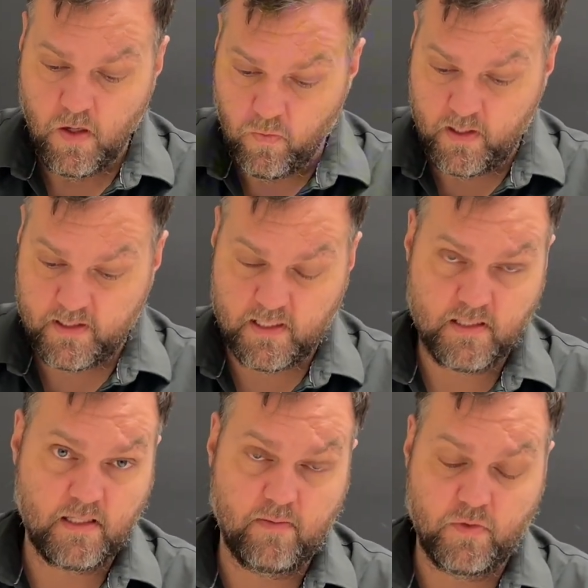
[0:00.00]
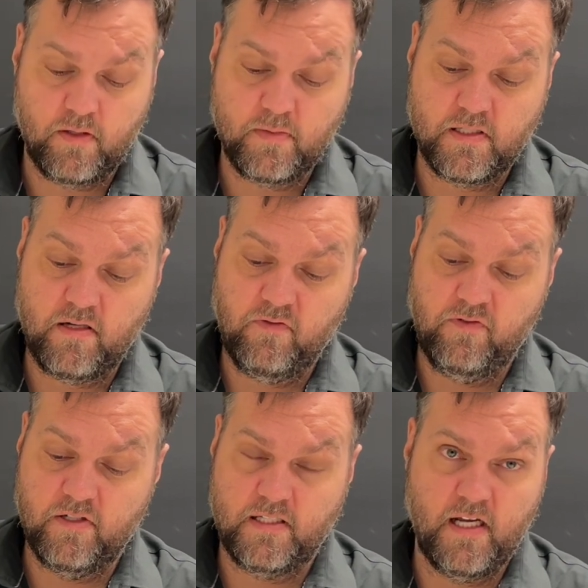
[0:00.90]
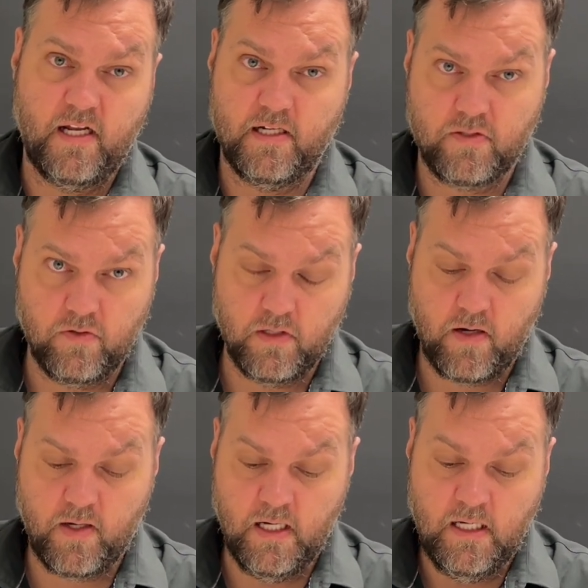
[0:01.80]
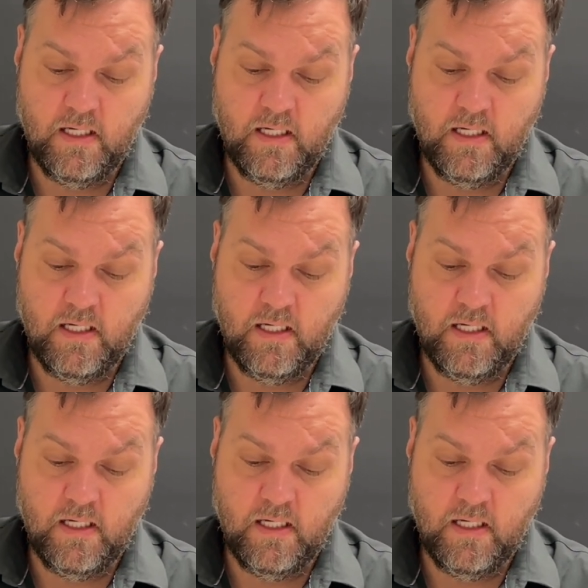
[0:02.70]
when it does come time to sell for a 10 ounce or lower.